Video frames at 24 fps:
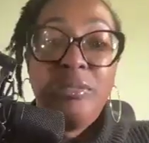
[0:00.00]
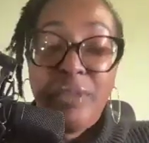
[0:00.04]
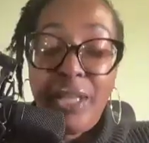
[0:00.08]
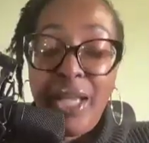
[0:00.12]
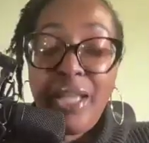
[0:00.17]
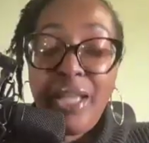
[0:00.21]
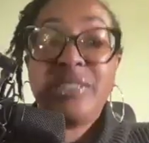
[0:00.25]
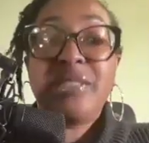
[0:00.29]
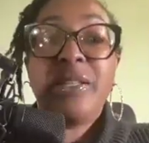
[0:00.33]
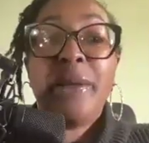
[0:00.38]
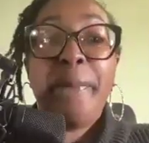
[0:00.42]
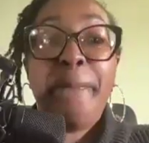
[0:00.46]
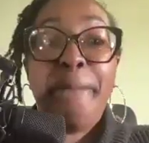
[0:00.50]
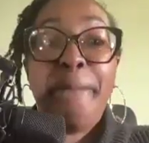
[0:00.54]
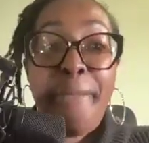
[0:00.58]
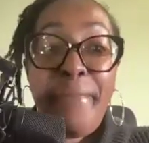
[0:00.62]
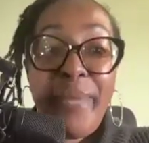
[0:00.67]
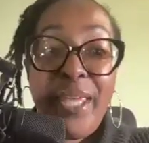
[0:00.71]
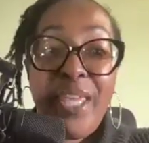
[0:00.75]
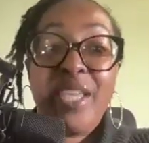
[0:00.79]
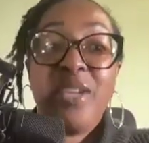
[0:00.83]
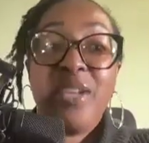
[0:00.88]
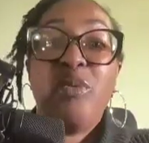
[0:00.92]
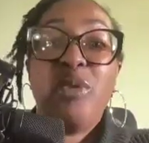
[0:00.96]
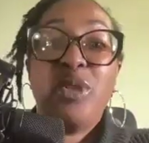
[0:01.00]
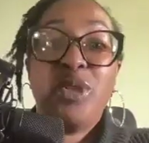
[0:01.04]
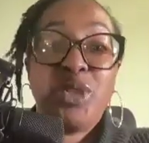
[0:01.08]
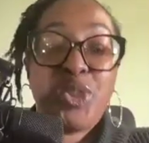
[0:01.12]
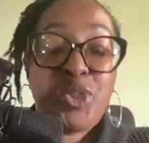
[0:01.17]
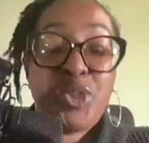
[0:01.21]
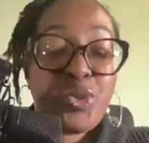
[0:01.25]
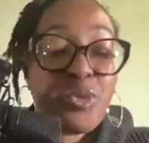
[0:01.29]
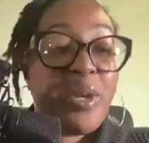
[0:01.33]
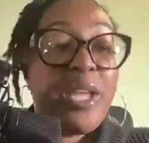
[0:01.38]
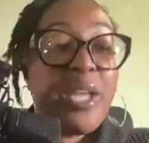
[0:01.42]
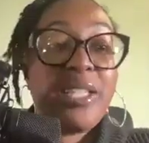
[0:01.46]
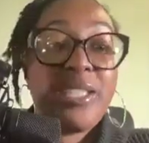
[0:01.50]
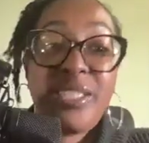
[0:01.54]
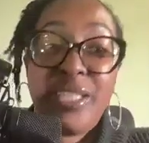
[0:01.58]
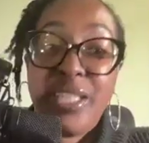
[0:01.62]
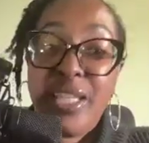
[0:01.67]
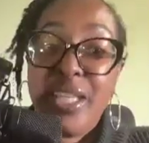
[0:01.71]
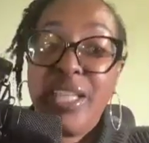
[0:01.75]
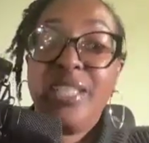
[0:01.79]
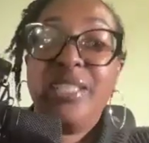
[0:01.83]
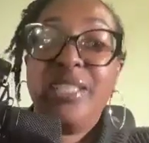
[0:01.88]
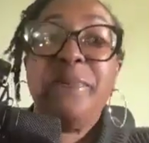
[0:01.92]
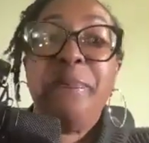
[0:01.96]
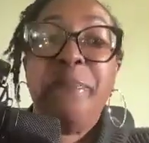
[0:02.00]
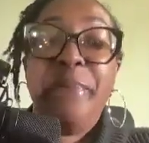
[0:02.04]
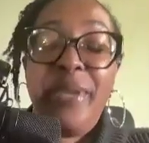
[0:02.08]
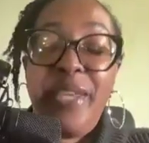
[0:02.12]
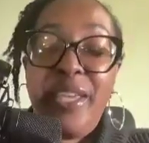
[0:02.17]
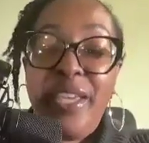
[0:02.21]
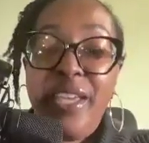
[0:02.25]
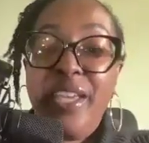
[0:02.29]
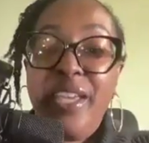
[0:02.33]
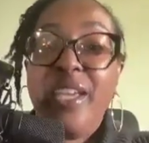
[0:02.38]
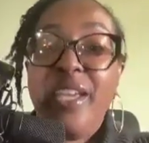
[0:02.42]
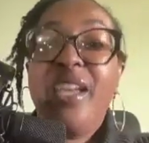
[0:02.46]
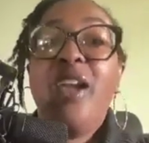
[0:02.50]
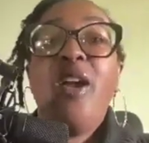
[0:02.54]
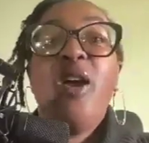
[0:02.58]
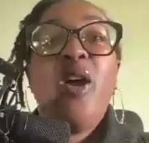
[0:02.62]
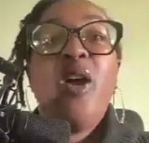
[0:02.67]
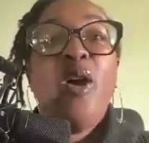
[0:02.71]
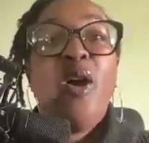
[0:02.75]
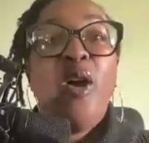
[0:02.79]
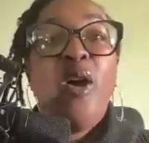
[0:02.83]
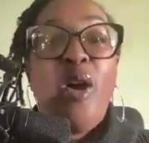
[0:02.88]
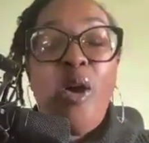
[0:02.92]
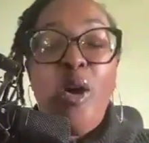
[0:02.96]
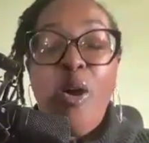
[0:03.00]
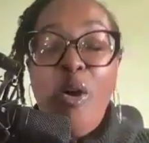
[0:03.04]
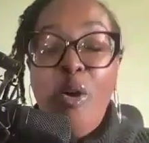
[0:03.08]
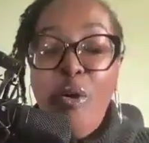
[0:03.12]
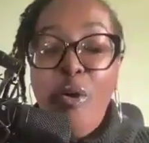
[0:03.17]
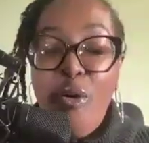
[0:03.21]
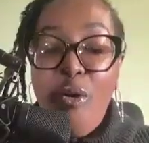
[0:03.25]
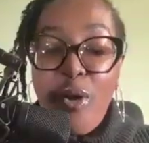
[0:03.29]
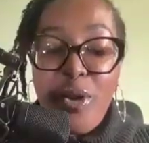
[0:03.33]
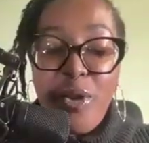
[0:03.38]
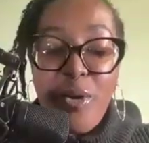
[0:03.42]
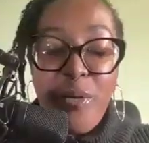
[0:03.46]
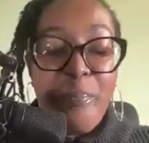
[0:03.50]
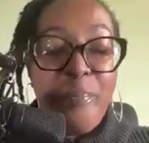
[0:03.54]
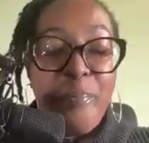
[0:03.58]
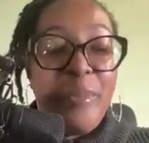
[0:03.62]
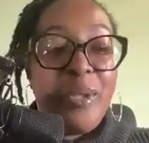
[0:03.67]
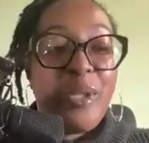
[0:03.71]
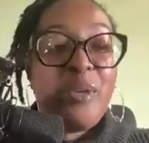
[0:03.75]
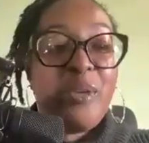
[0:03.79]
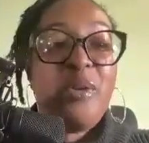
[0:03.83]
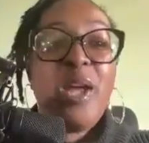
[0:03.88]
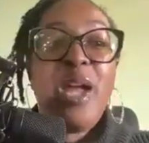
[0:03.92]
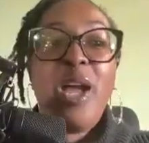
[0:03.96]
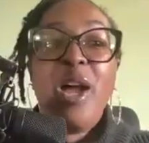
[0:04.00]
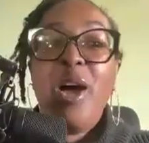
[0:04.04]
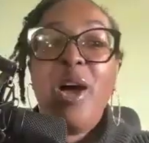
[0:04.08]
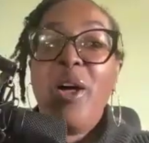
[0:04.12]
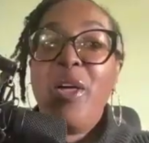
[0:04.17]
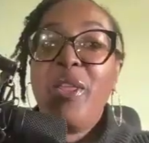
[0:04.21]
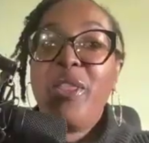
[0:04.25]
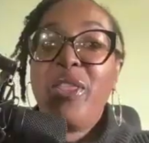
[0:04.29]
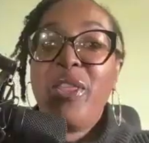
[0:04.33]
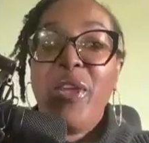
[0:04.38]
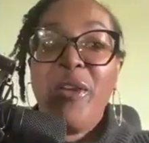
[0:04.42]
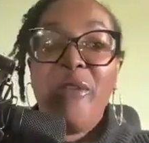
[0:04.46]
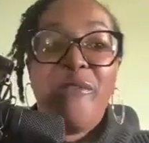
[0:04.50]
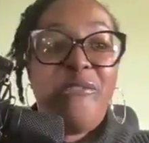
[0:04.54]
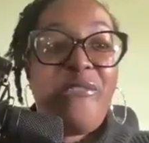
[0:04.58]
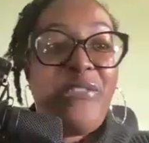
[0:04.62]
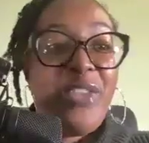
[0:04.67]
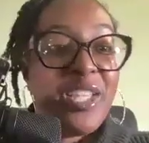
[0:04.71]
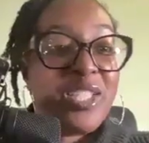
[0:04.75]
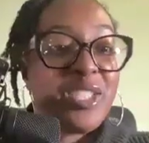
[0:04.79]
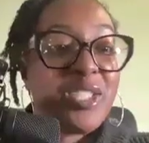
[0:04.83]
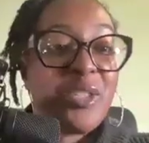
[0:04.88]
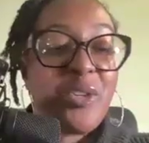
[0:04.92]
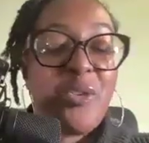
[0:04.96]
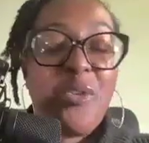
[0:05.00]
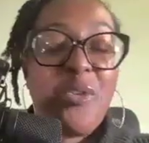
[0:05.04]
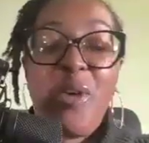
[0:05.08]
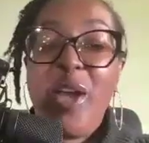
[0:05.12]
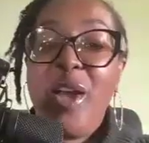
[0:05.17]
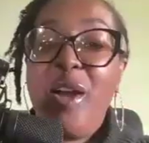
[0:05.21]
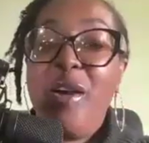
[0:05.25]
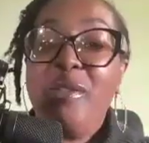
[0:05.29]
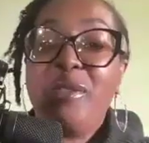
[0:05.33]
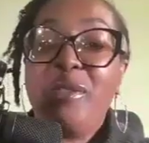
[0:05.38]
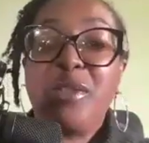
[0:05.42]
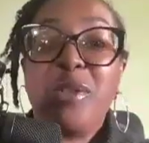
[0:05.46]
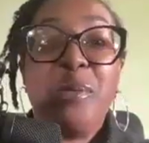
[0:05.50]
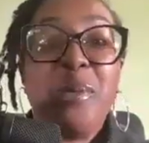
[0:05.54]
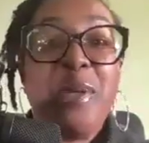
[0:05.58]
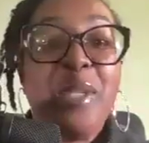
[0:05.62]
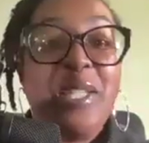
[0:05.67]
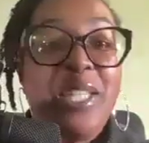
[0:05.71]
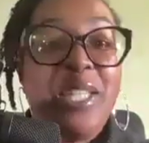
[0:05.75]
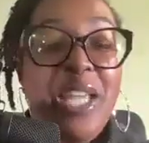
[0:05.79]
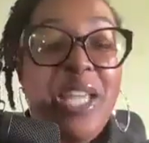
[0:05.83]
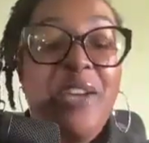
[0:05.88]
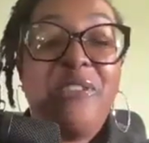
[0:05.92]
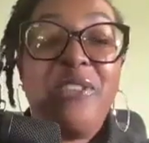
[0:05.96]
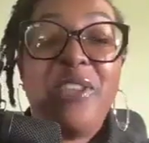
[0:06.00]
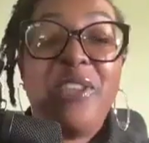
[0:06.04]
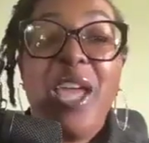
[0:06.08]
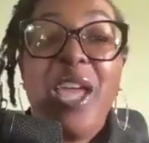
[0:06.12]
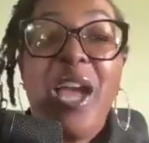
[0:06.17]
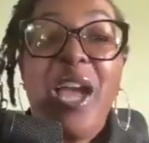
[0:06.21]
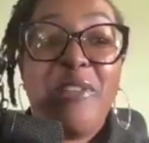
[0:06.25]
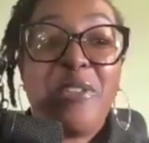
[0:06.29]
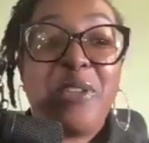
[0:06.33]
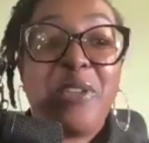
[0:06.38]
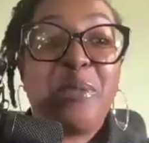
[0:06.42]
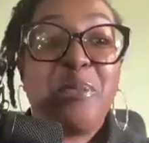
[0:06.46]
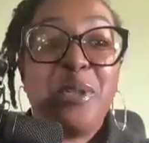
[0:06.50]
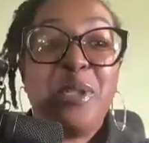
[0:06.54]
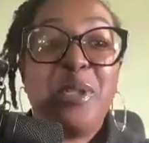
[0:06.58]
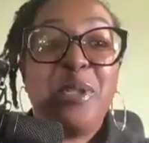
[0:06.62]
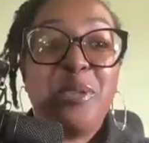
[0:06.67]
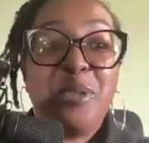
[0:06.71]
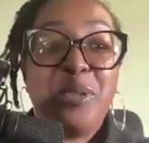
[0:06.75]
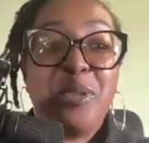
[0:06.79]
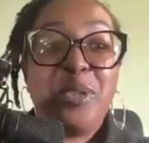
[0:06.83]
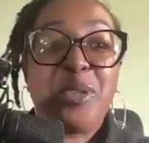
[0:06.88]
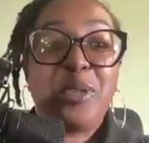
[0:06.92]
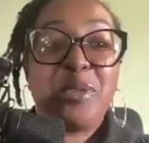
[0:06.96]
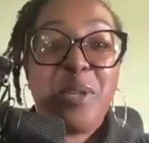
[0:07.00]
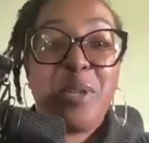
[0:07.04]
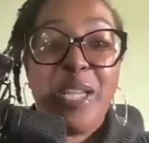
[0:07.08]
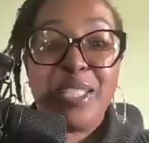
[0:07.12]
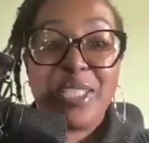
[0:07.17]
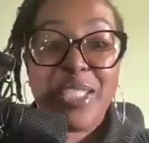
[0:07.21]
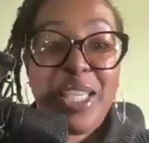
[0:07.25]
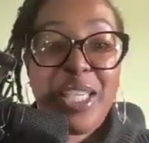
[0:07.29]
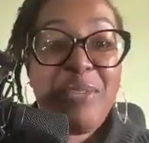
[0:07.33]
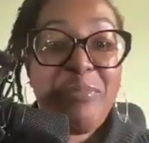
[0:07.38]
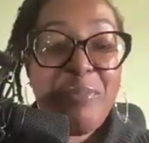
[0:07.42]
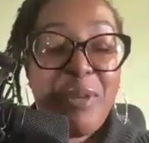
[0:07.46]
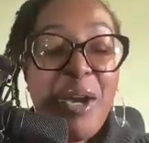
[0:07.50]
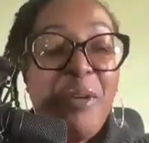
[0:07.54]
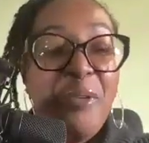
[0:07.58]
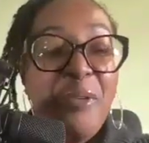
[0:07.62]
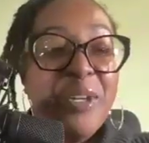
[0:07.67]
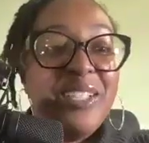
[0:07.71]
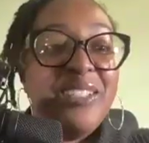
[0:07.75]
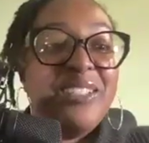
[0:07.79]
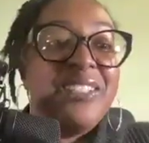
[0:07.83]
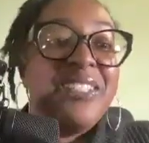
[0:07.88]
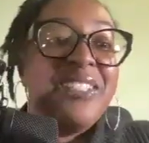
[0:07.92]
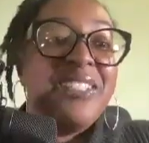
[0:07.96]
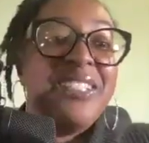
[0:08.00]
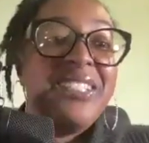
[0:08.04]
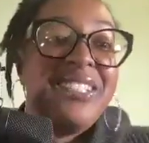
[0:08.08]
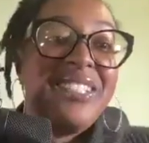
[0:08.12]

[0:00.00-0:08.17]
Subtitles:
That's a big one. Stress is big on your mental health and physical health. So we definitely have to reduce stress. Keep going.